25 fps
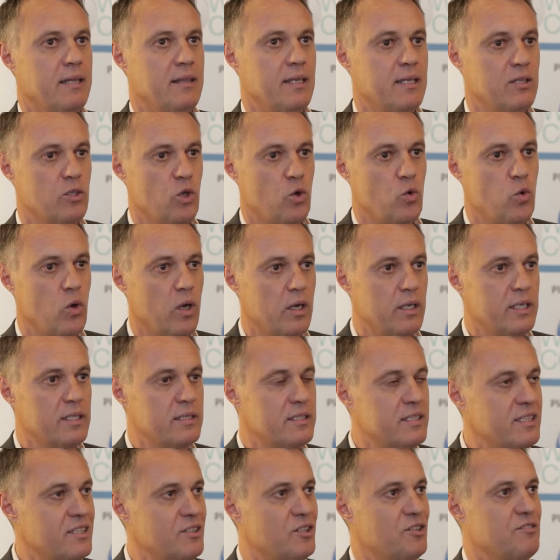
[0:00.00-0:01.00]
I think the
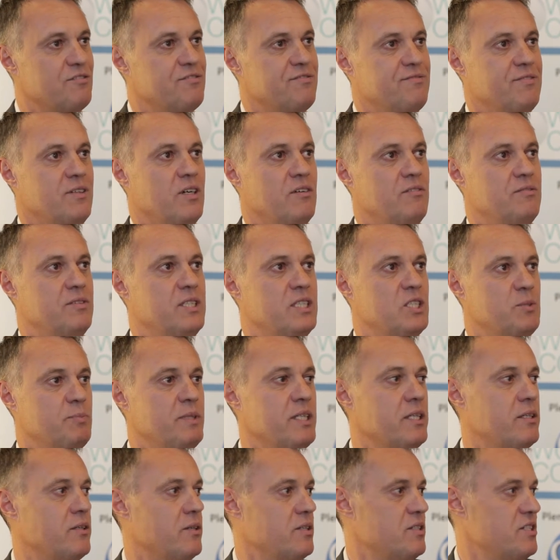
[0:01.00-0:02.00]
quality of the
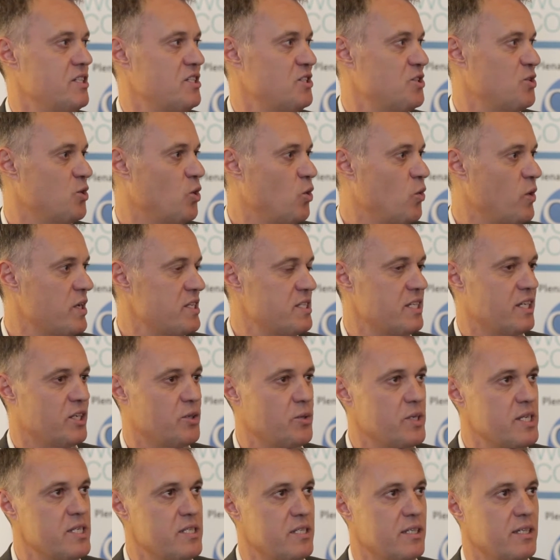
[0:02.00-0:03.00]
speakers is always
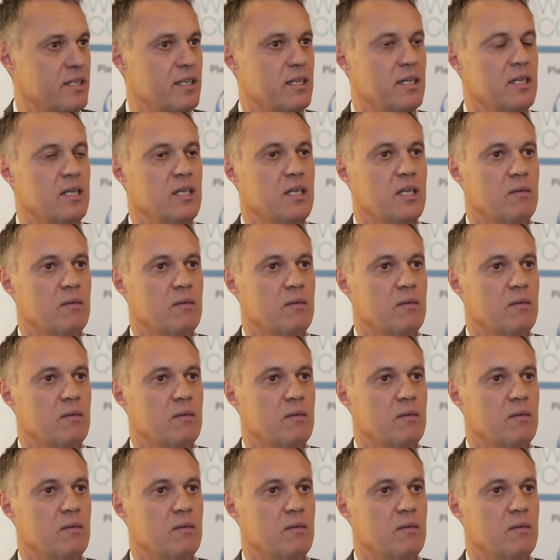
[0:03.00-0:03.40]
increasing.